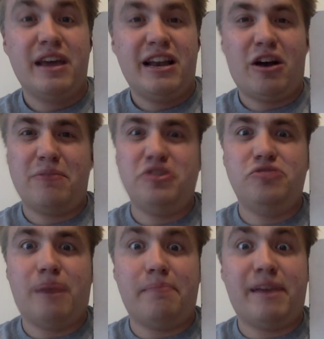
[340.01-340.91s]
Now I'm going to do
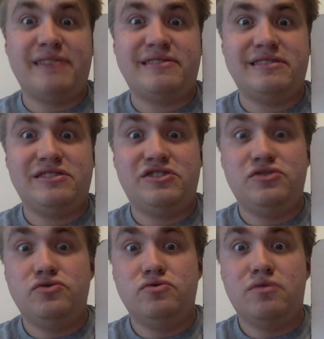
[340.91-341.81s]
my best
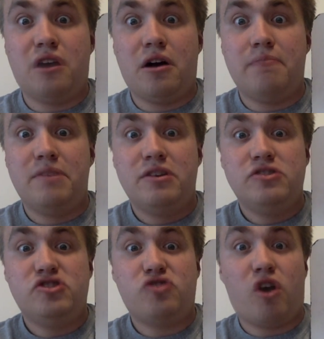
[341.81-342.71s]
to
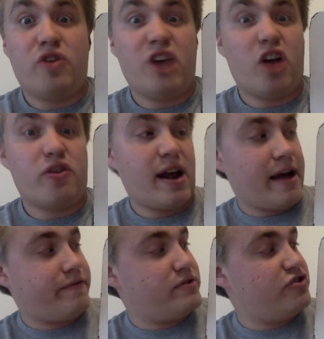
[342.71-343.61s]
draw the other
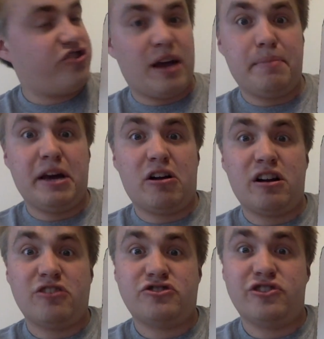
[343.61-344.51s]
half of the shape here,
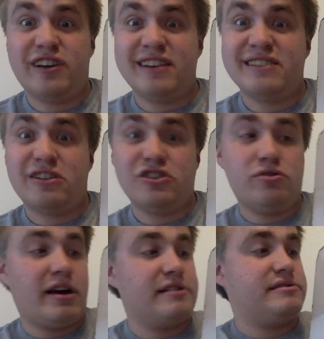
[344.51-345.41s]
and I'll show you guys how to do
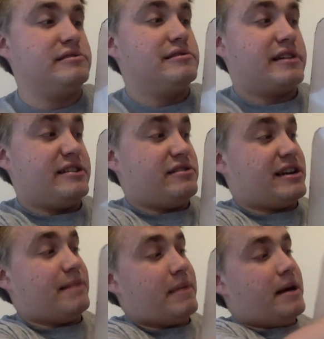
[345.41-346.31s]
that. Okay, so I
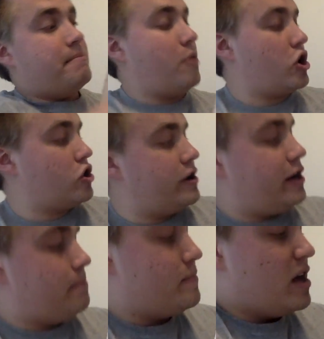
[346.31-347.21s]
got my marker
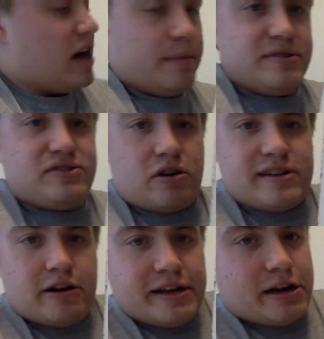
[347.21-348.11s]
here. I'm going to start
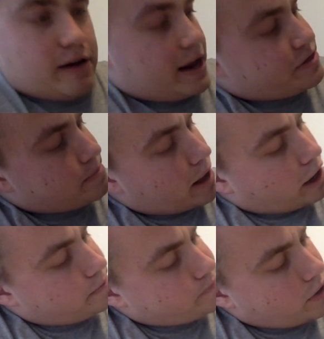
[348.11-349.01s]
down here at the
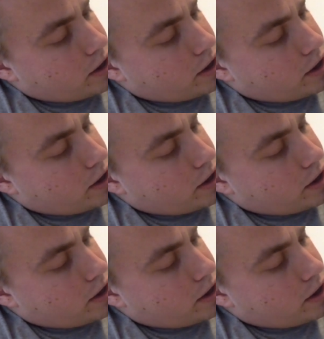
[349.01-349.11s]
bottom.